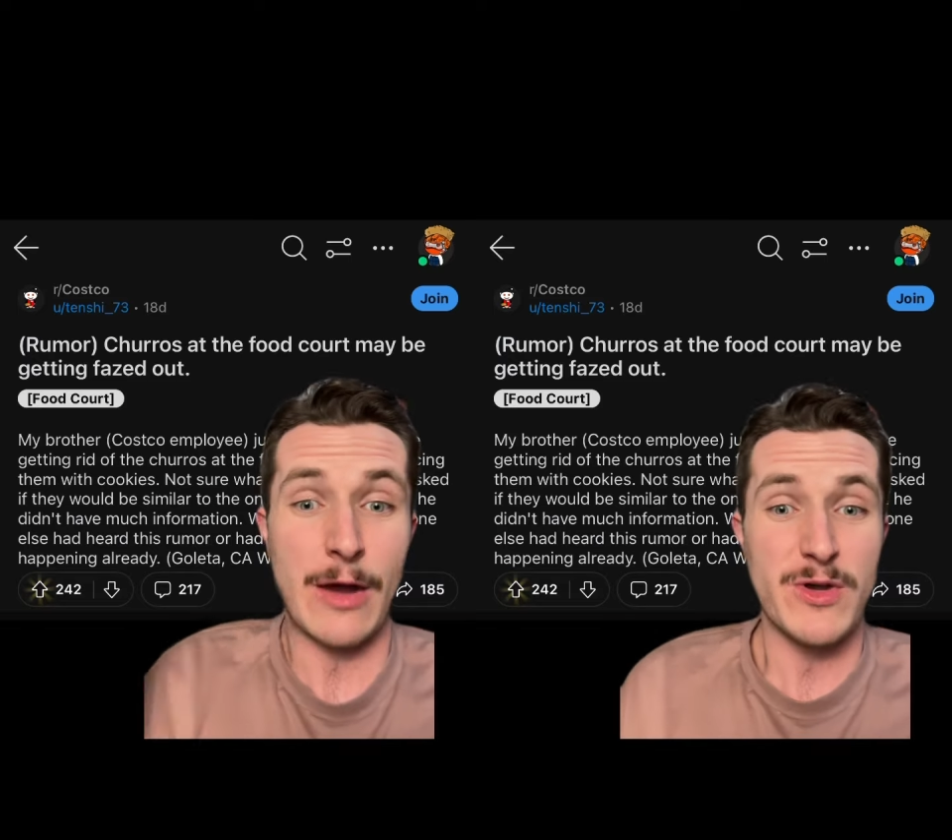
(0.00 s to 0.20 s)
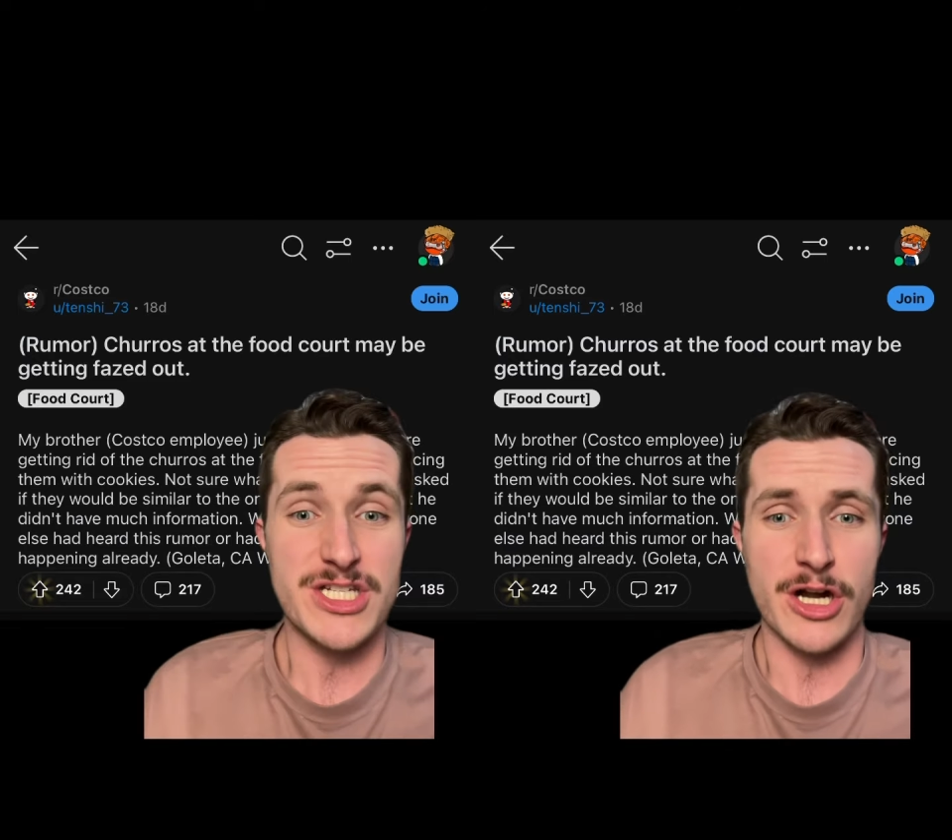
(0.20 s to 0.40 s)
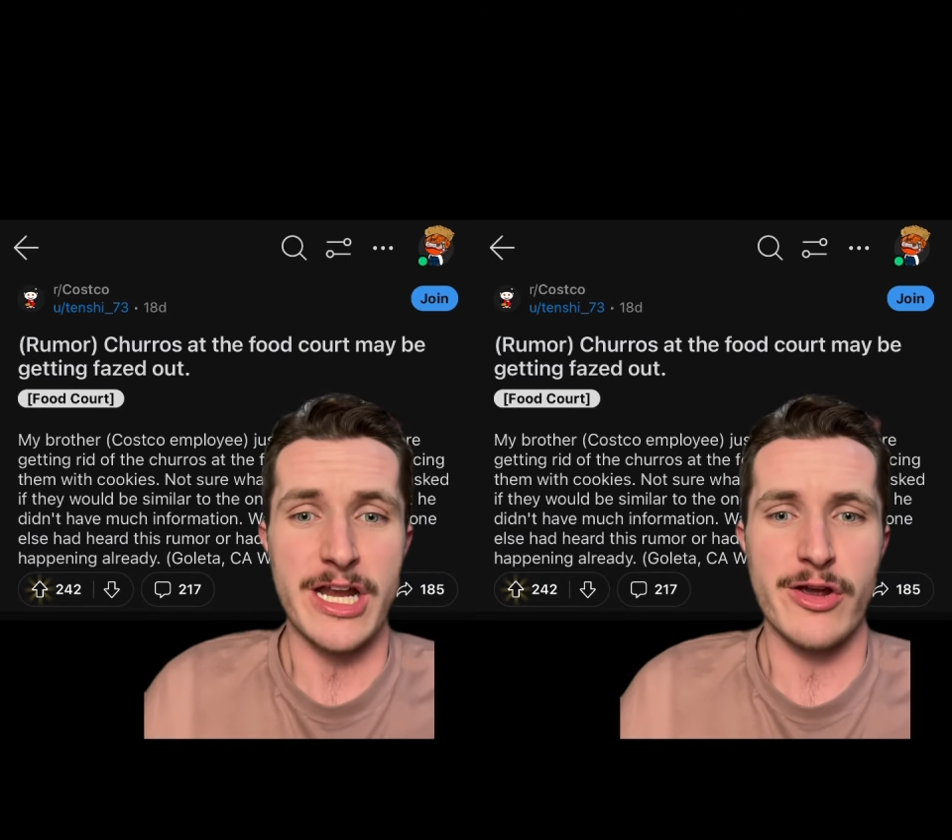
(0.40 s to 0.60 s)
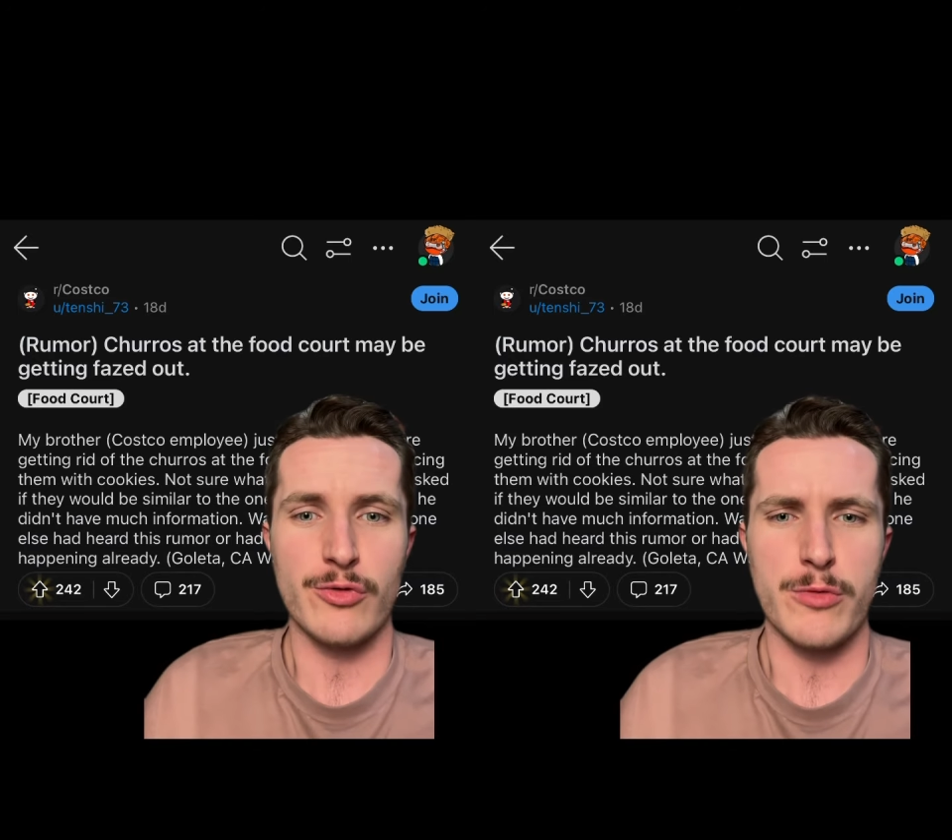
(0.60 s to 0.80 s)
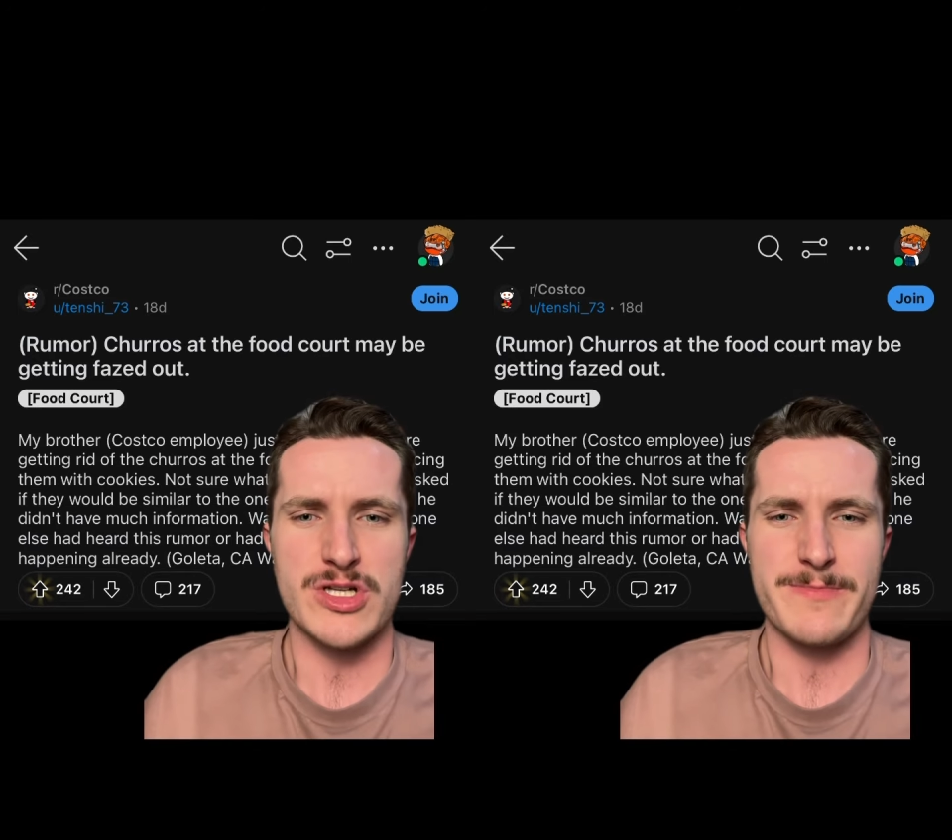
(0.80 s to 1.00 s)
Now, we started
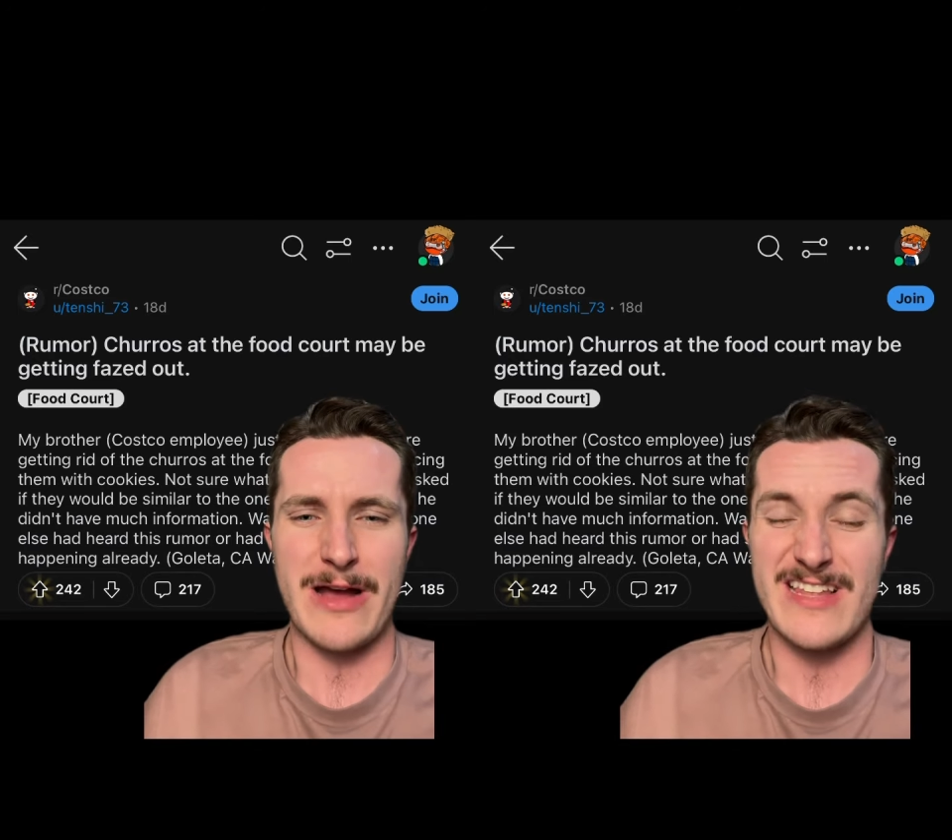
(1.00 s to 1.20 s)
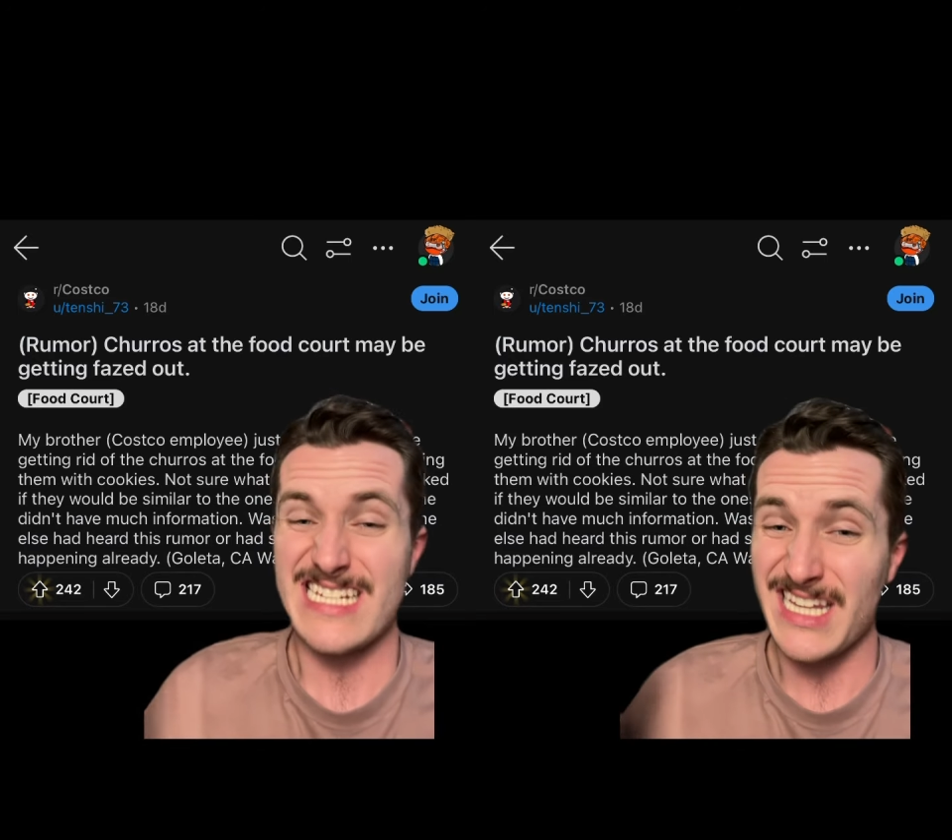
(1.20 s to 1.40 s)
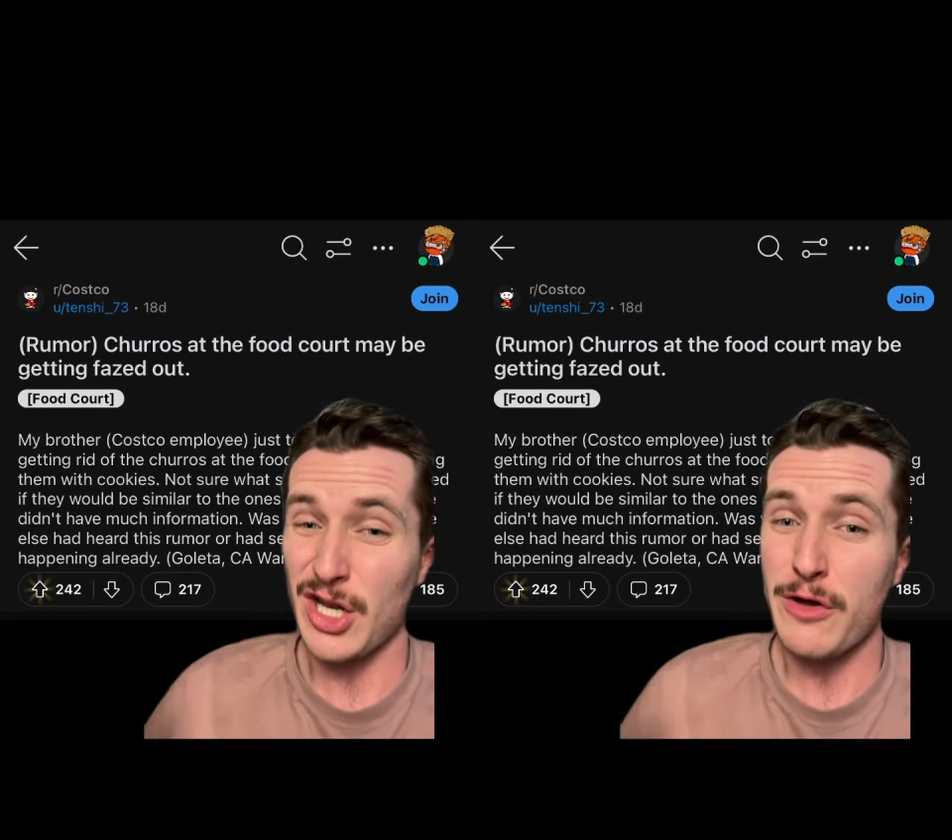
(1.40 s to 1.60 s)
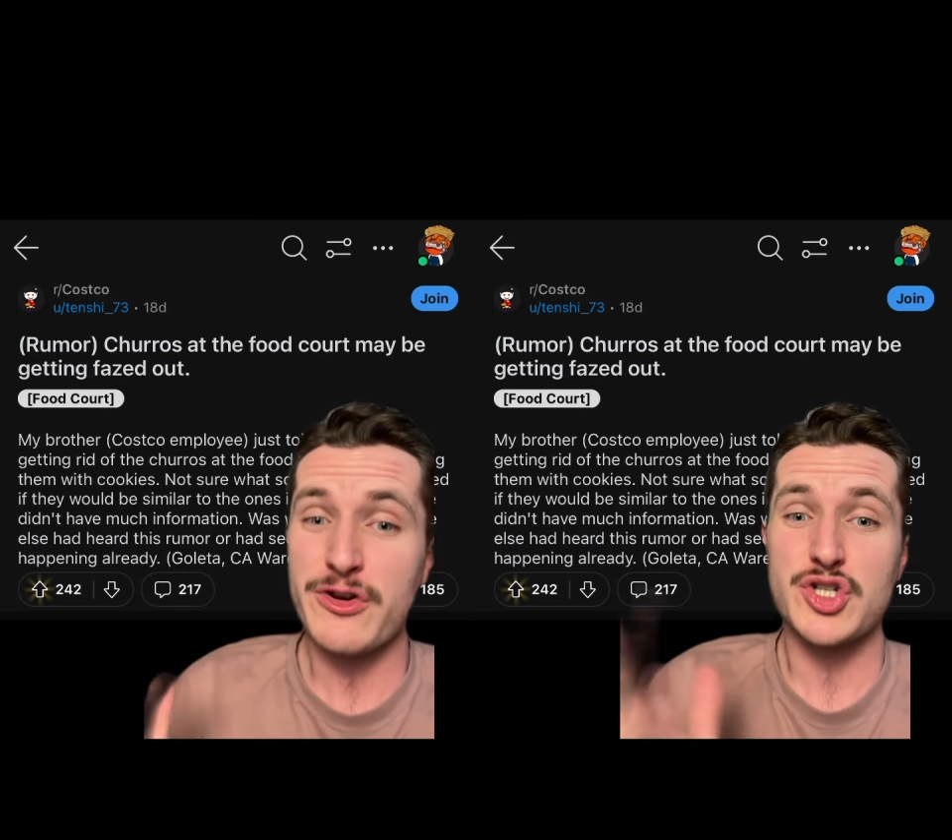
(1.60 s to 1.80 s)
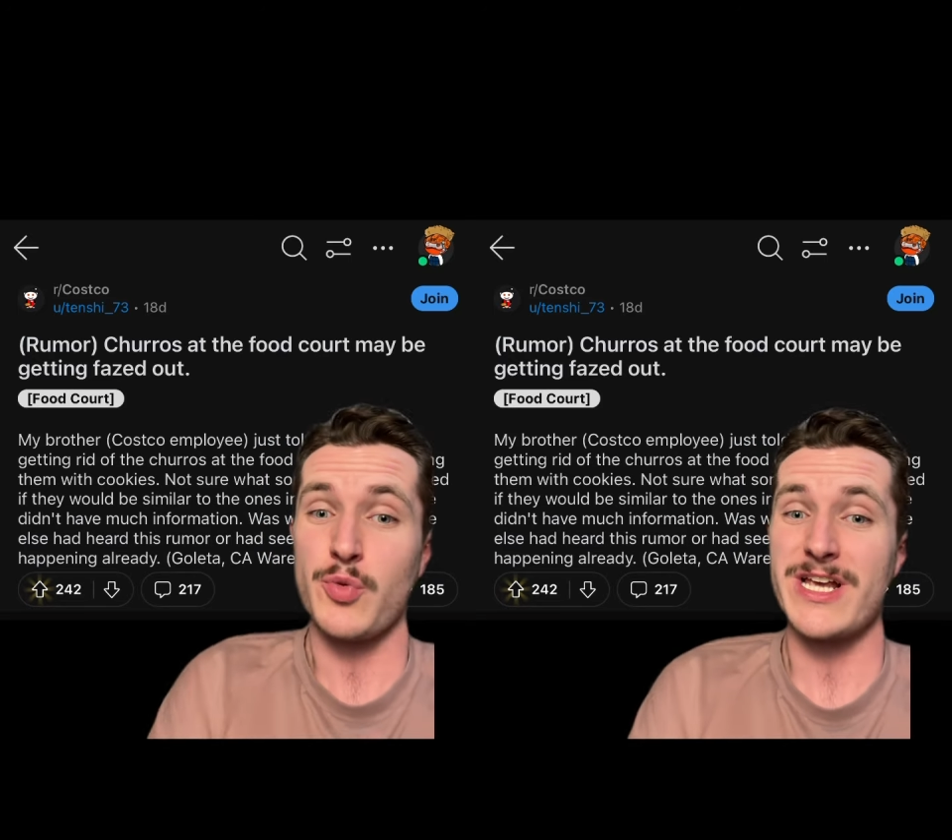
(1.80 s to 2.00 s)
hearing rumors about this a little
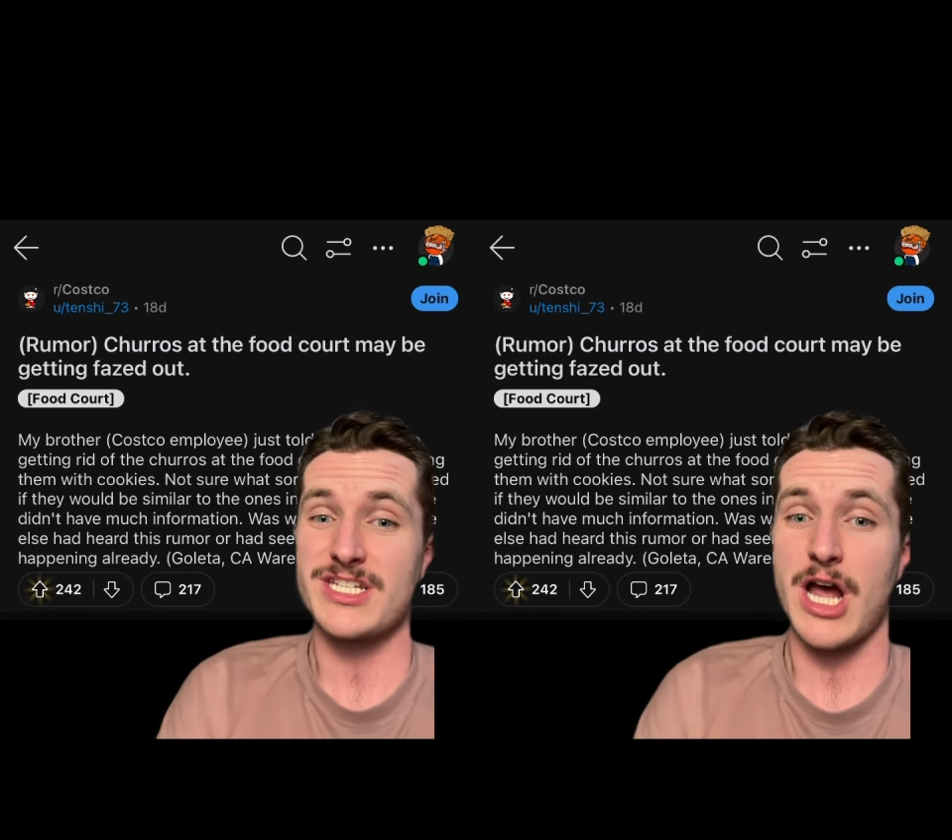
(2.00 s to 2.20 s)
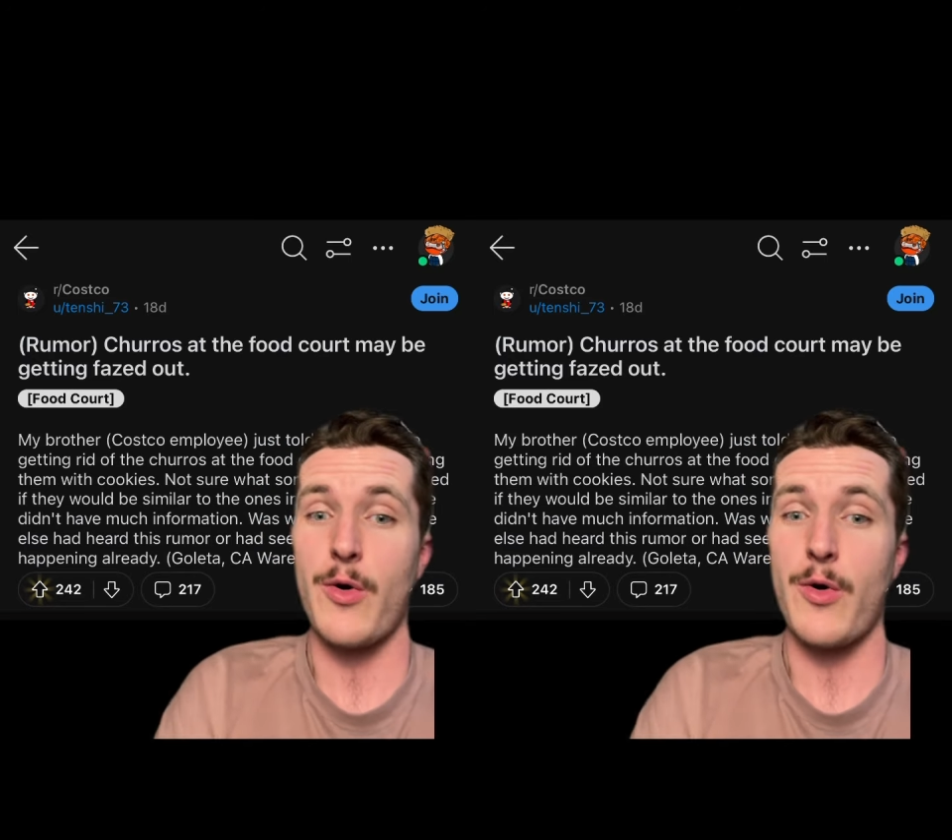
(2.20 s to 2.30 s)
over two weeks